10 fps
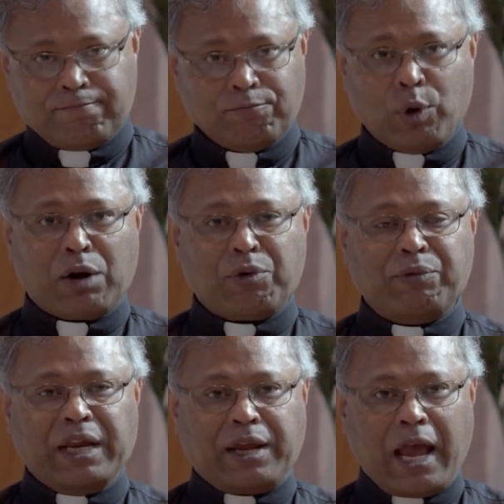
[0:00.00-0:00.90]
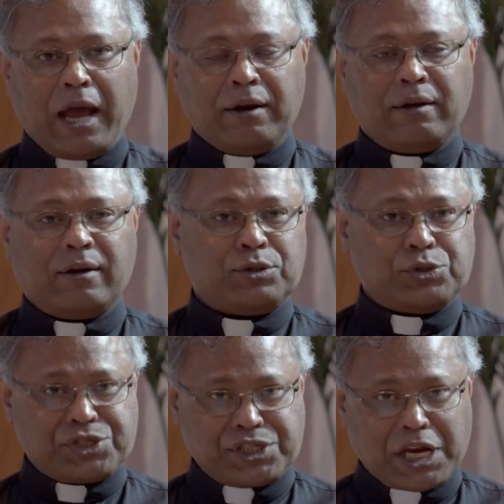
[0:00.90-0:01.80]
whatever we can to
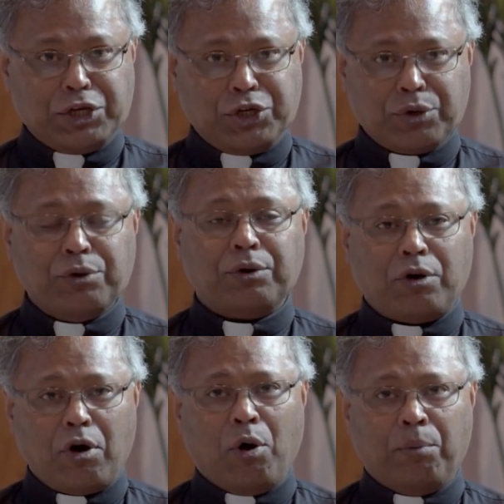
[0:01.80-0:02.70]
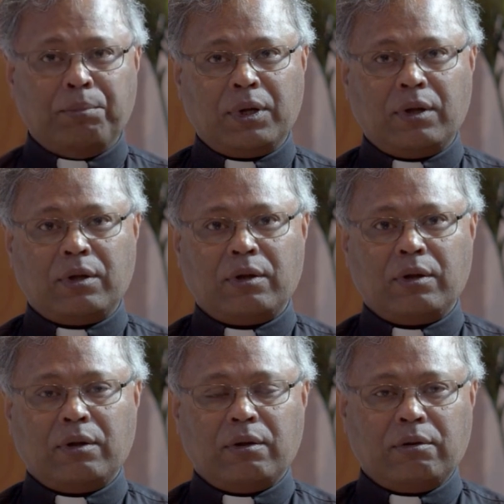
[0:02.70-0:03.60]
send you home
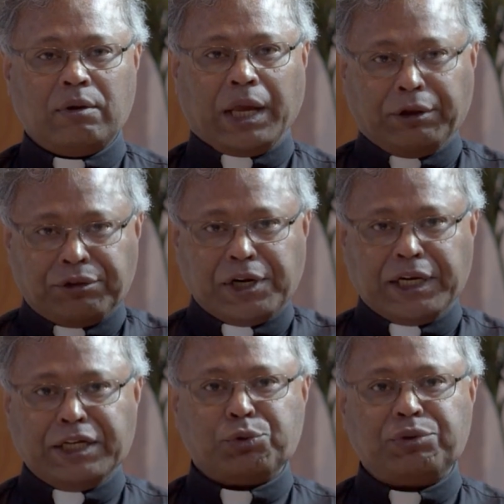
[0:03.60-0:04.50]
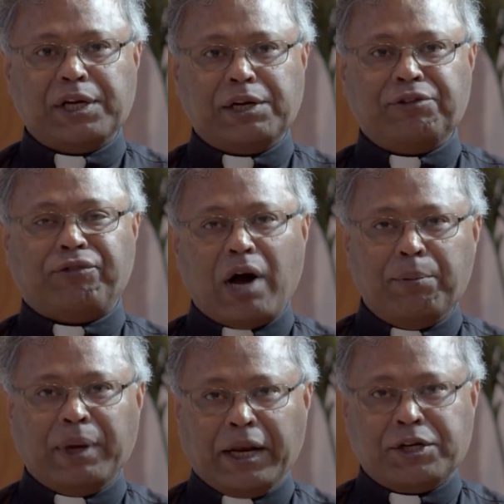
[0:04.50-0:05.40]
in 30 to
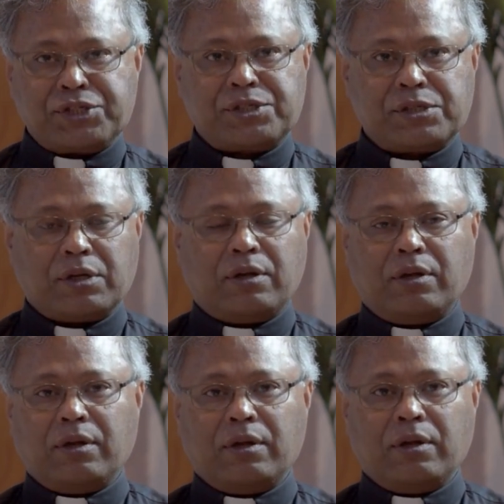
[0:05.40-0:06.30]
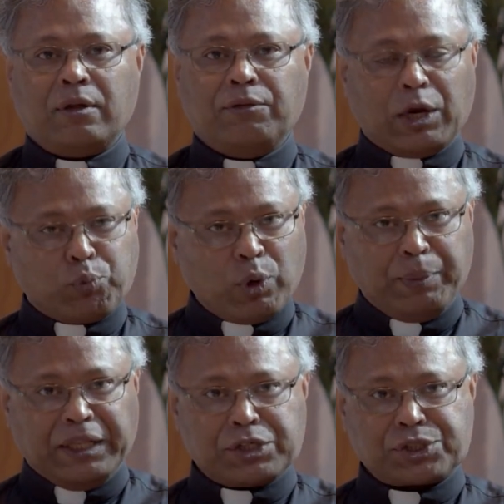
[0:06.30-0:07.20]
35 minutes. That would
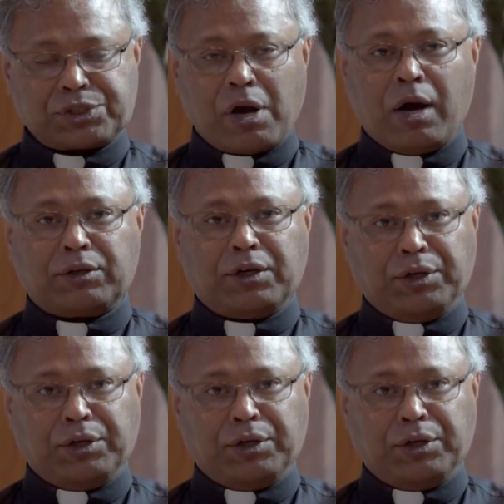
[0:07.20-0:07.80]
be the shorter